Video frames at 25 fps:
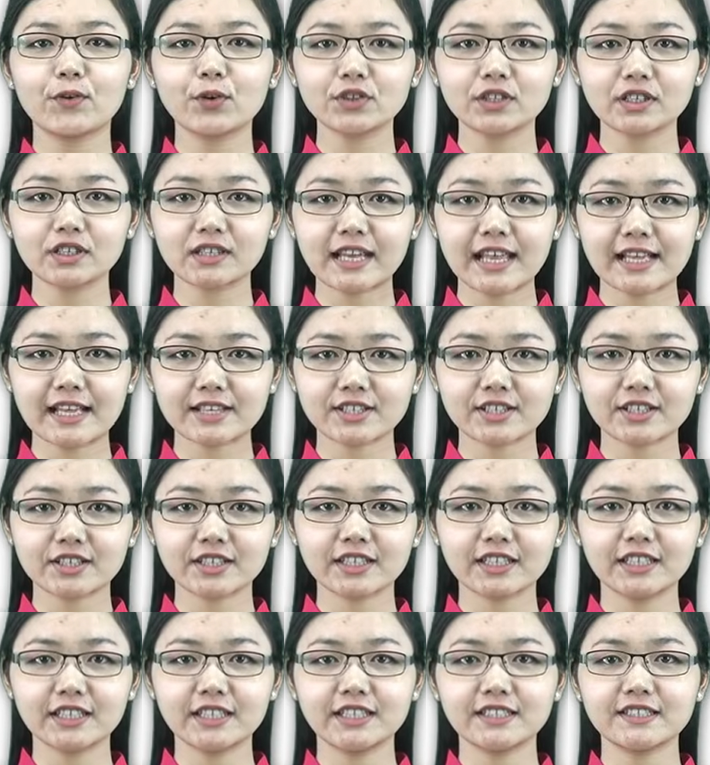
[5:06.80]
Fourth
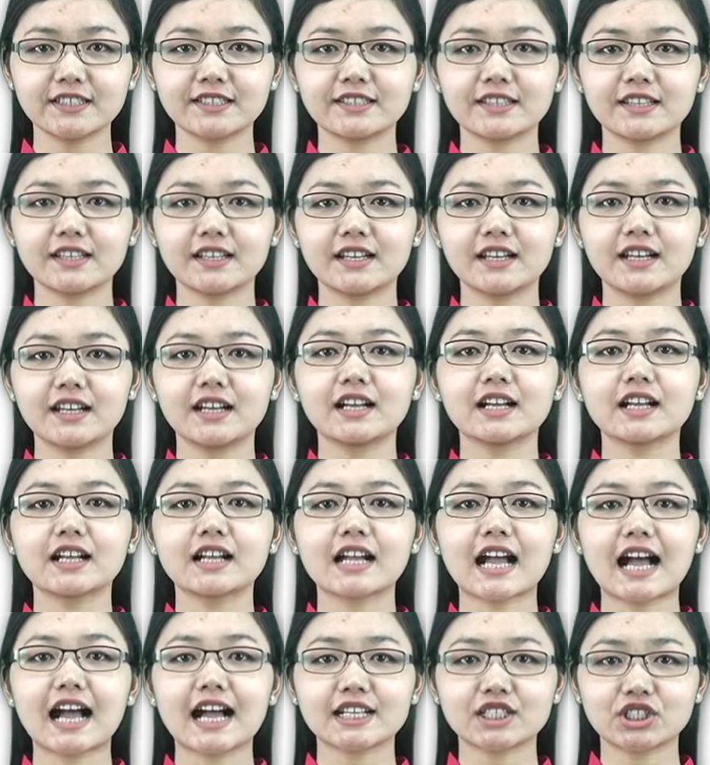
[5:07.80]
letter is
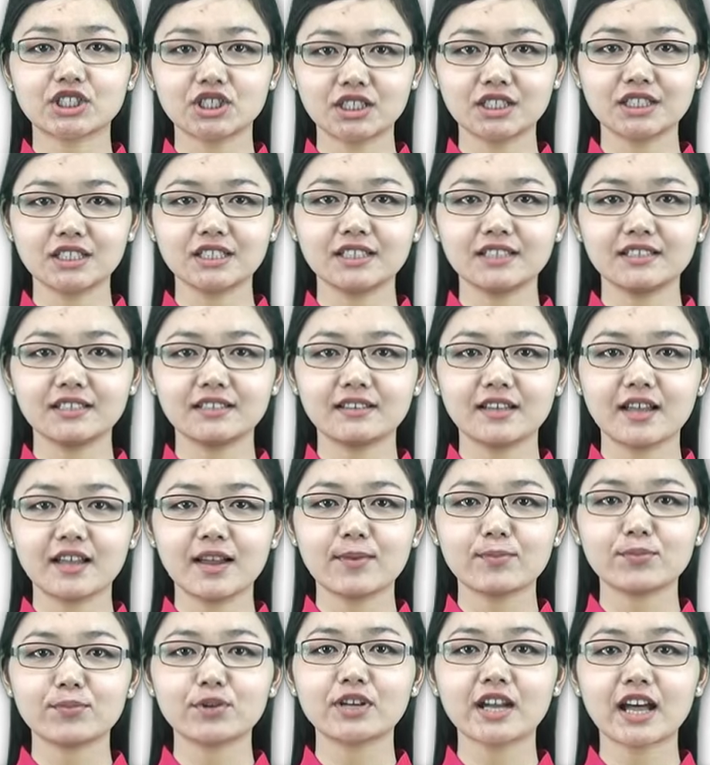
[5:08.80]
gaji,
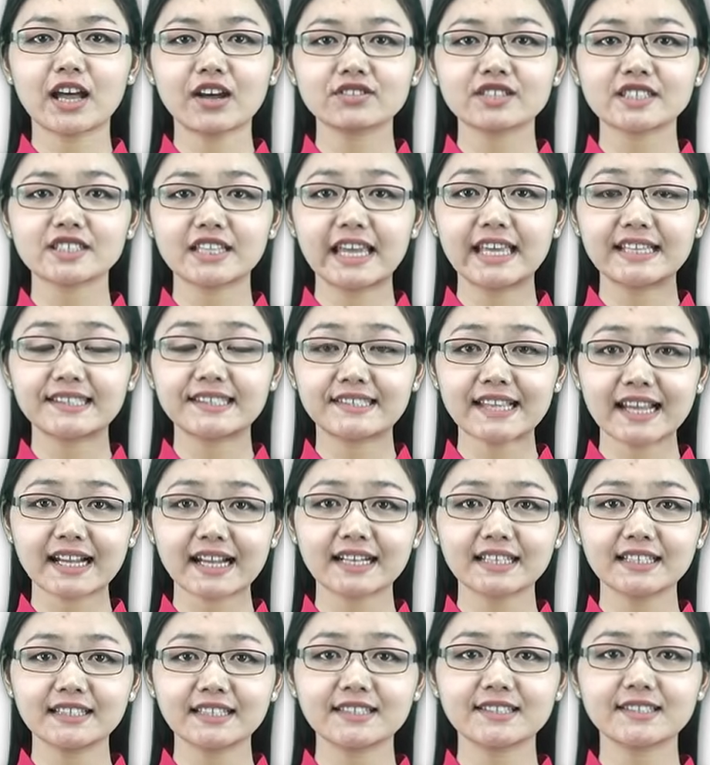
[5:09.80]
pronounced
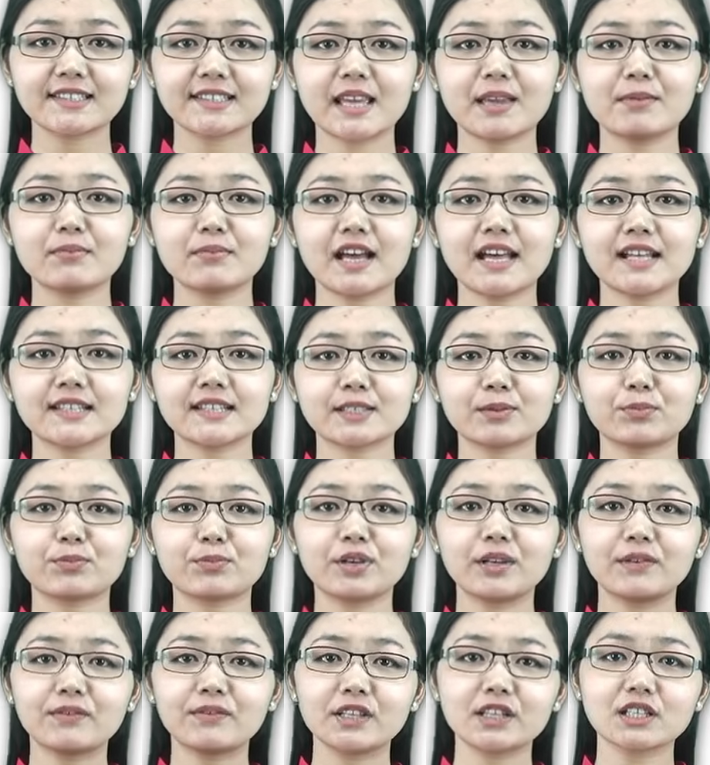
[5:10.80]
exactly the same as the
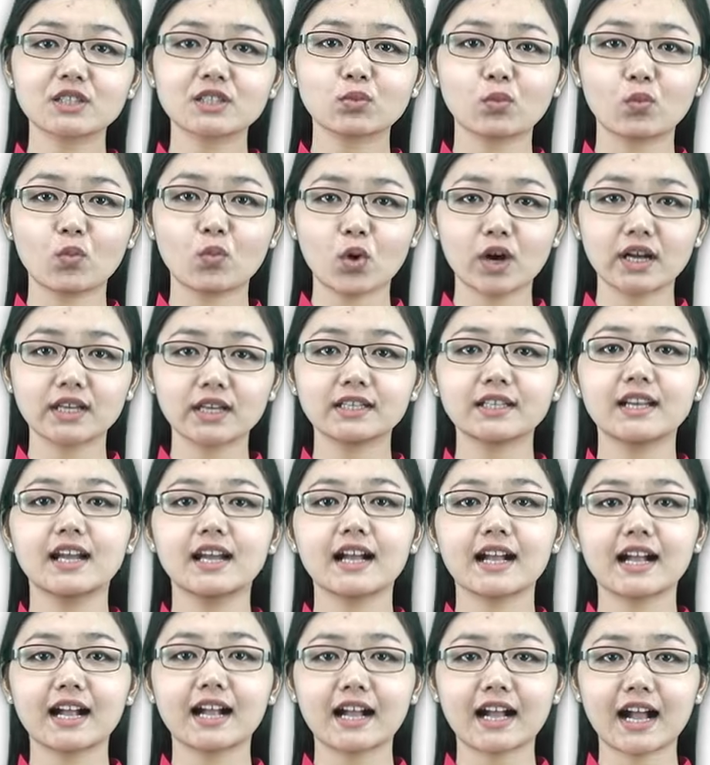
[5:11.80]
previous one,
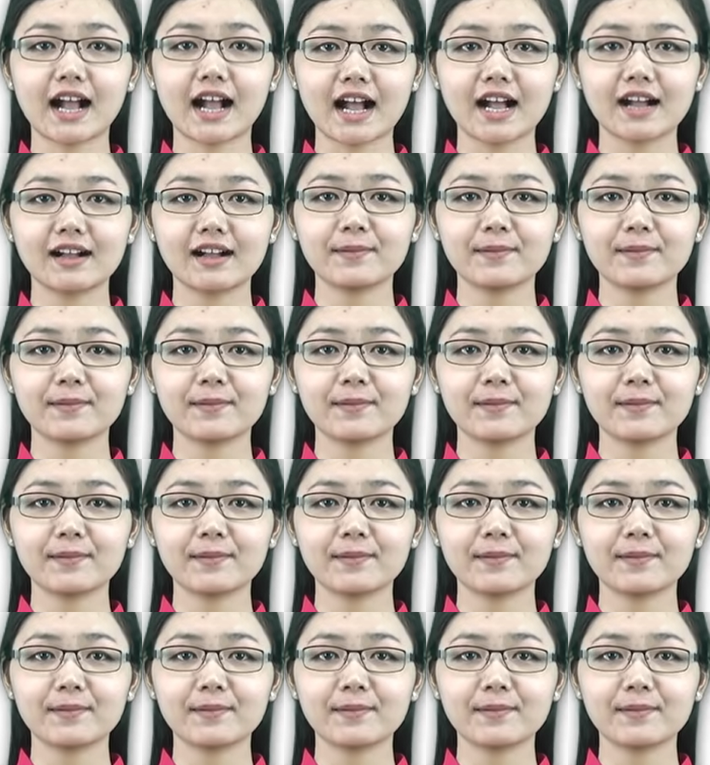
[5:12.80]
ga.